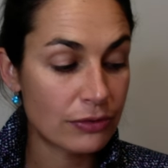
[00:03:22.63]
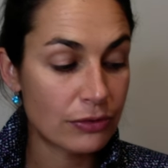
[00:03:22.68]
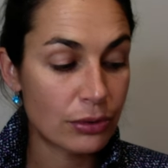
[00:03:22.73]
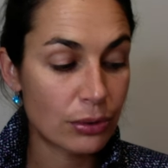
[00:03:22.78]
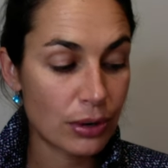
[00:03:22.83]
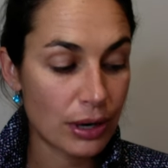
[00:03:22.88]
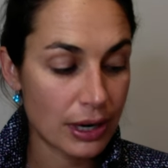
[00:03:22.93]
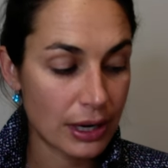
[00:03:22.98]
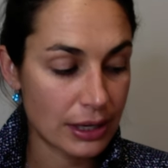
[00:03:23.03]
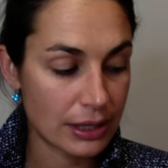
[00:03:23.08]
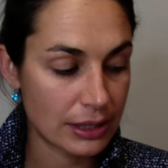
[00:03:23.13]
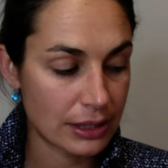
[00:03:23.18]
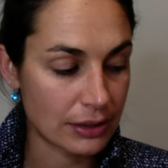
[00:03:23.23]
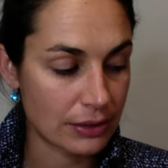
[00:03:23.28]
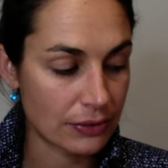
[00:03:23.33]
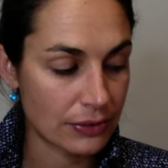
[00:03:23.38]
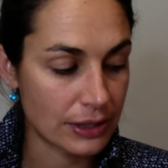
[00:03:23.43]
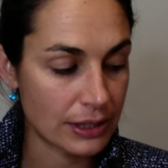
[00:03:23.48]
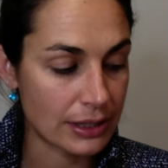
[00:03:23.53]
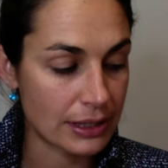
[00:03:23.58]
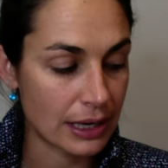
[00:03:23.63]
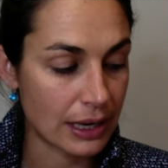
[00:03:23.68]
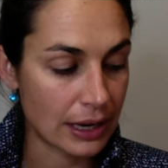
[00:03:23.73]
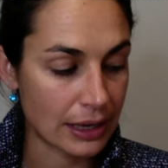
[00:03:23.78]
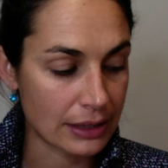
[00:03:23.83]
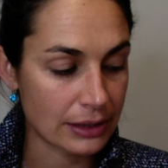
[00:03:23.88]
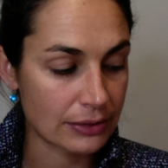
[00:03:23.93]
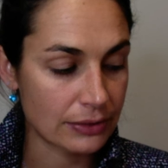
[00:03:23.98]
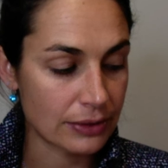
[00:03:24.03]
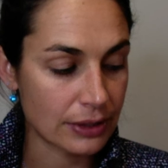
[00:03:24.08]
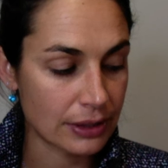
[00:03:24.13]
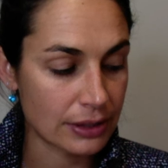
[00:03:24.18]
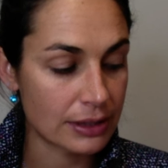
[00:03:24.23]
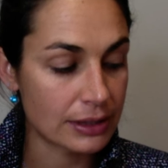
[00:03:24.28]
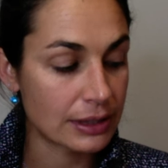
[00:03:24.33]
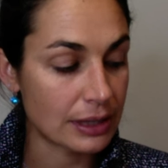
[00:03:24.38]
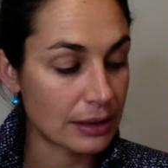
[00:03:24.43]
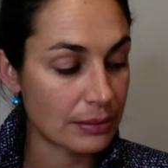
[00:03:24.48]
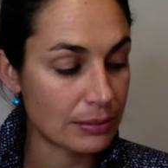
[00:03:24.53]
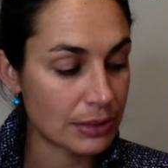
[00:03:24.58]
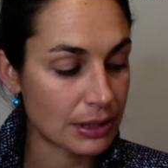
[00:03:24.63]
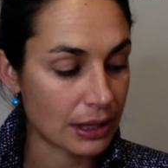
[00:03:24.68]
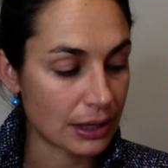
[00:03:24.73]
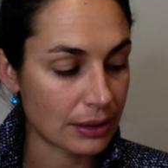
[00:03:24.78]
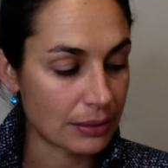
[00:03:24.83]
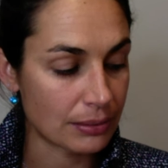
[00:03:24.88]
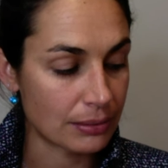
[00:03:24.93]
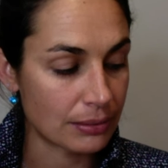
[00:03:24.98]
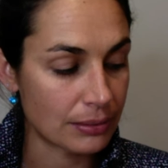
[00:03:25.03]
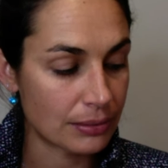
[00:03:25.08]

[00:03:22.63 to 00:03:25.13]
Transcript: variety of these active at the same time,